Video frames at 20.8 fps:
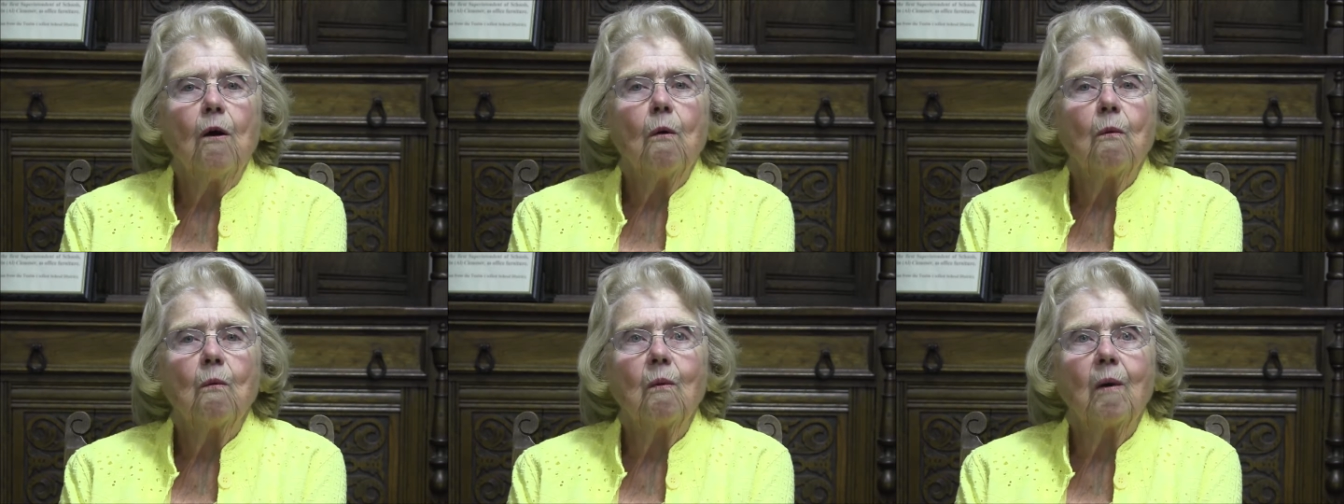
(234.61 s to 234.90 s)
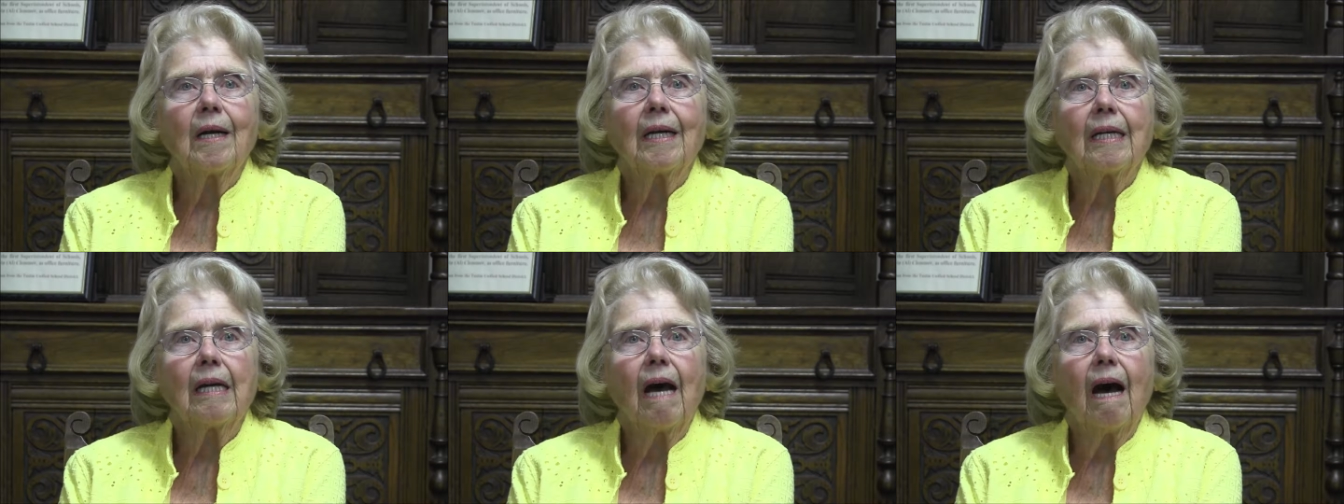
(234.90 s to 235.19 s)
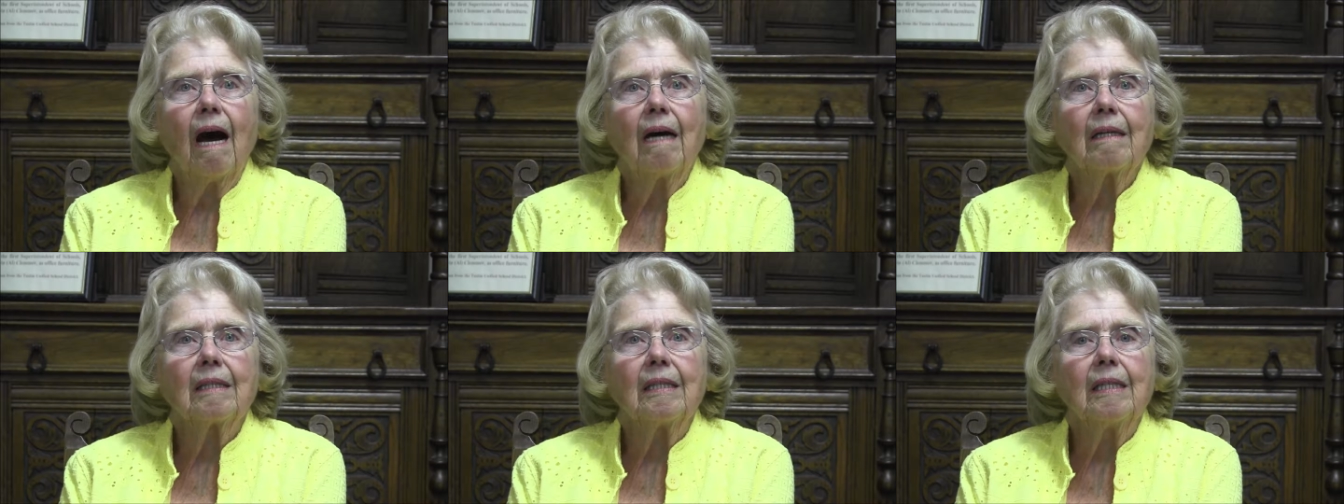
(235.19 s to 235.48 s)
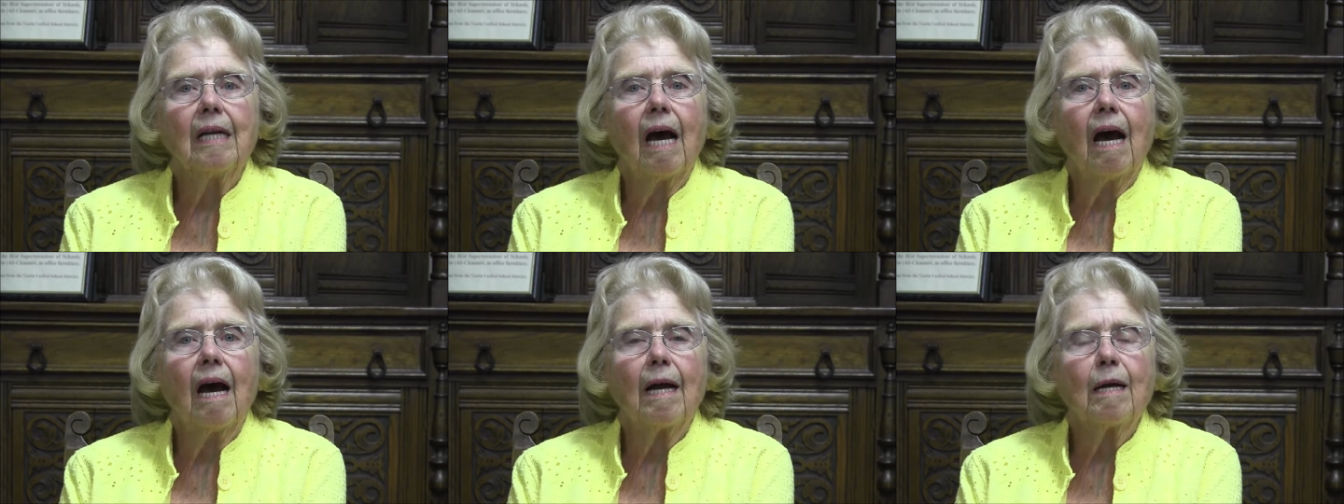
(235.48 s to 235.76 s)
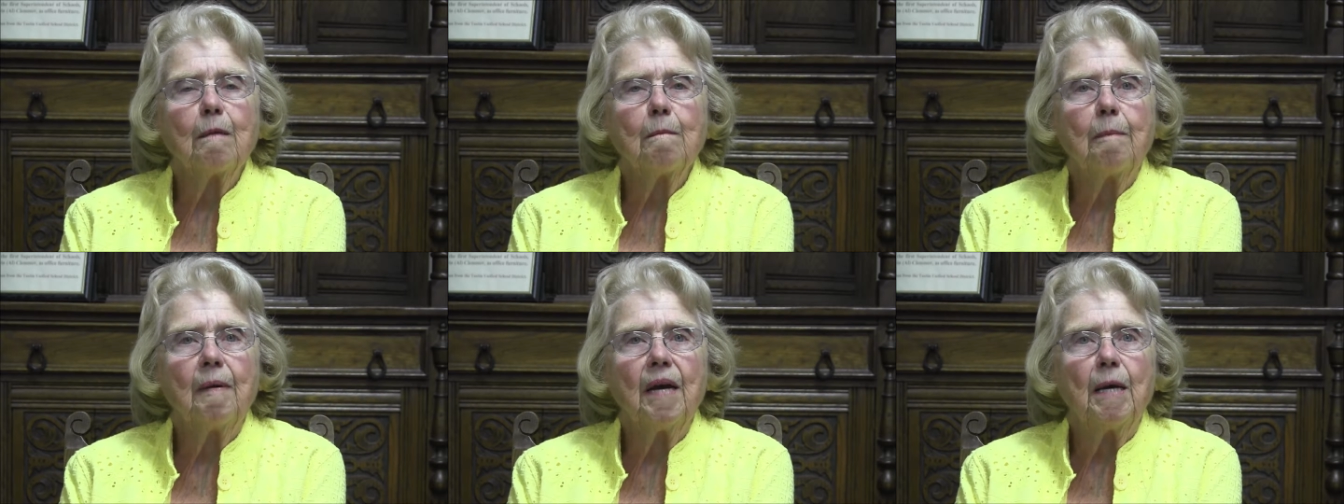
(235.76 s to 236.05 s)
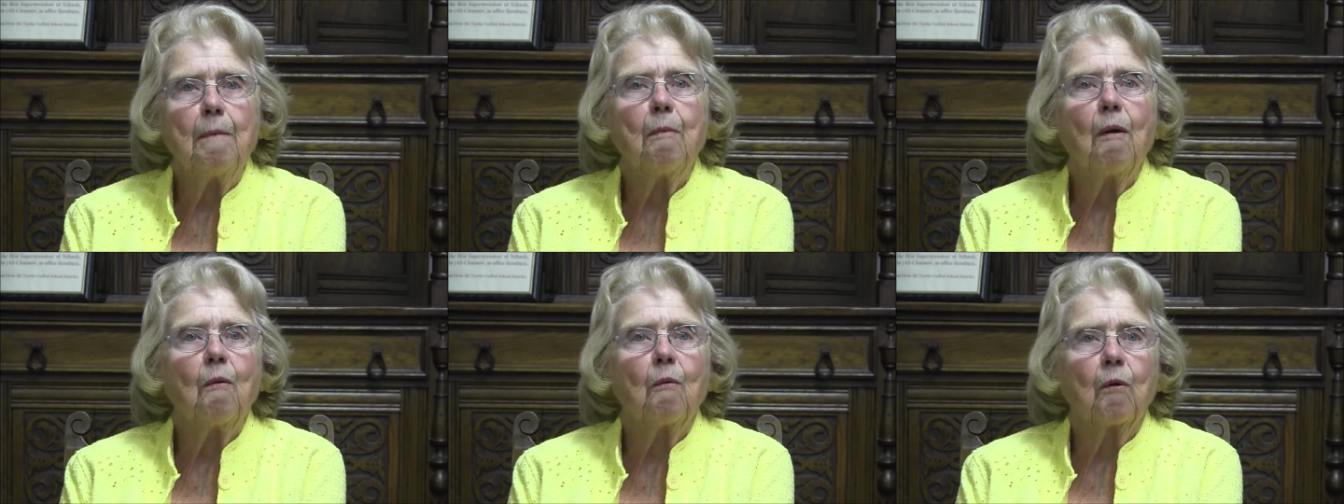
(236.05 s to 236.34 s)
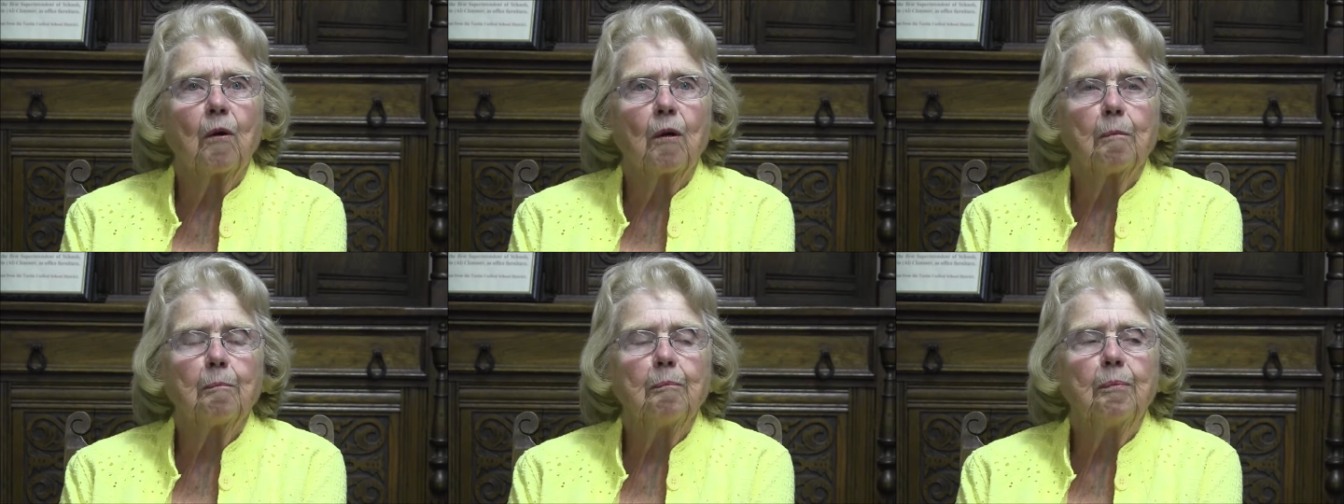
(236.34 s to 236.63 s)
when 9 people
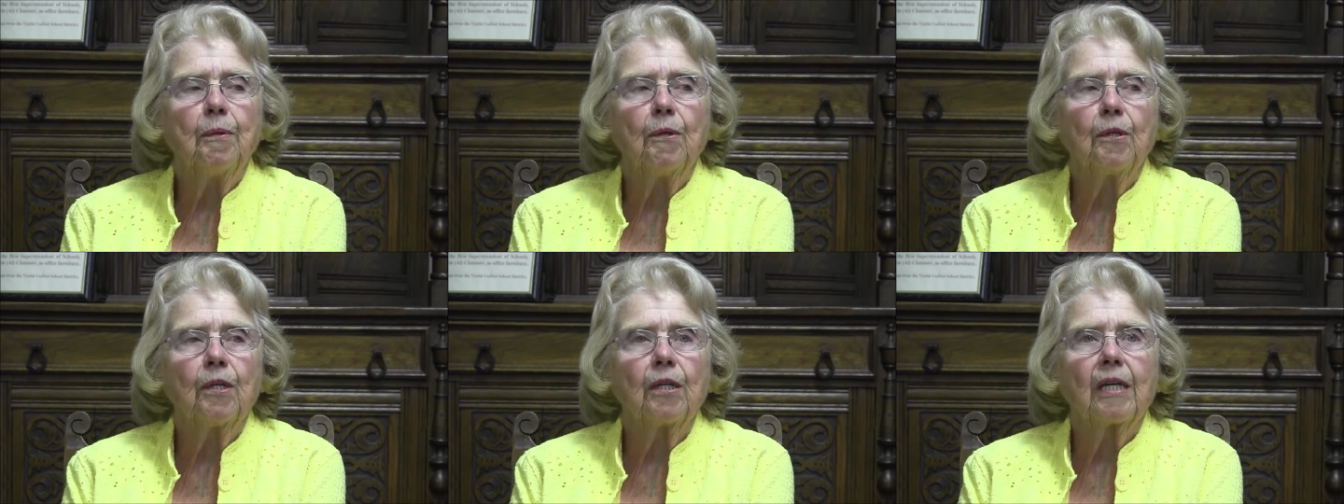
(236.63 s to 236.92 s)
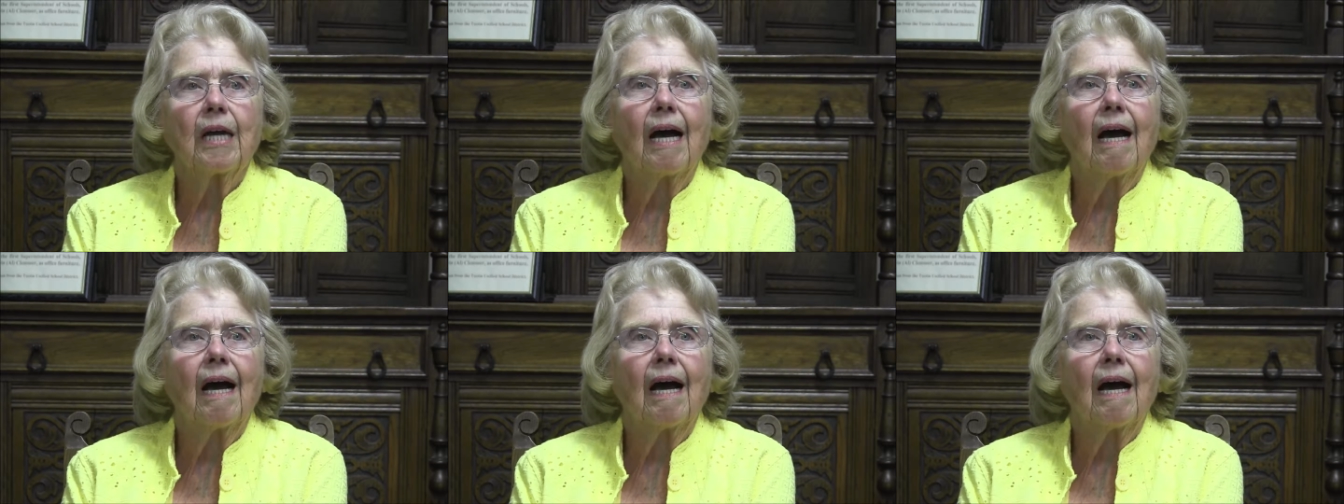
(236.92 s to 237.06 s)
were pulled